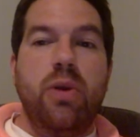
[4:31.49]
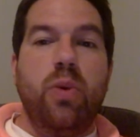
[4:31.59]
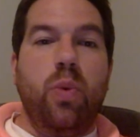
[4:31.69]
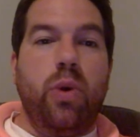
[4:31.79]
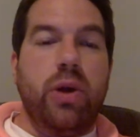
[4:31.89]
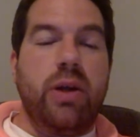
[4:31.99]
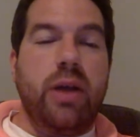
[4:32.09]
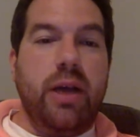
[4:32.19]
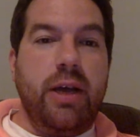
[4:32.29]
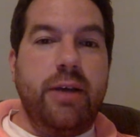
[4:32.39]
work
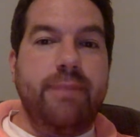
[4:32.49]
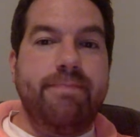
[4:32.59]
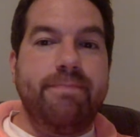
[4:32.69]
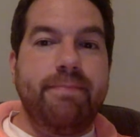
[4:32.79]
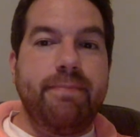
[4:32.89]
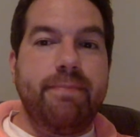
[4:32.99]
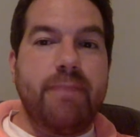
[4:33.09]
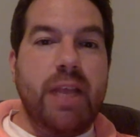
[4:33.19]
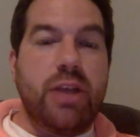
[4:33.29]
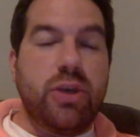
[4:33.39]

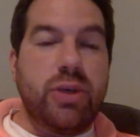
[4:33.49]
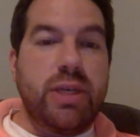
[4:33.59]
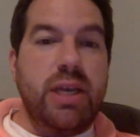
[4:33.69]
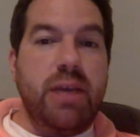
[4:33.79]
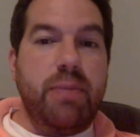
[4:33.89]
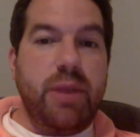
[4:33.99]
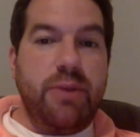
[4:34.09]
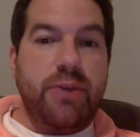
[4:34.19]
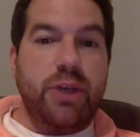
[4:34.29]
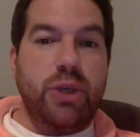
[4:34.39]
interesting and
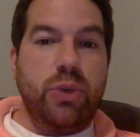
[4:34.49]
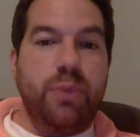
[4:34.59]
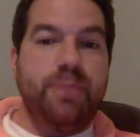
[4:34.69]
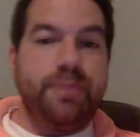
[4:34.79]
beneficial.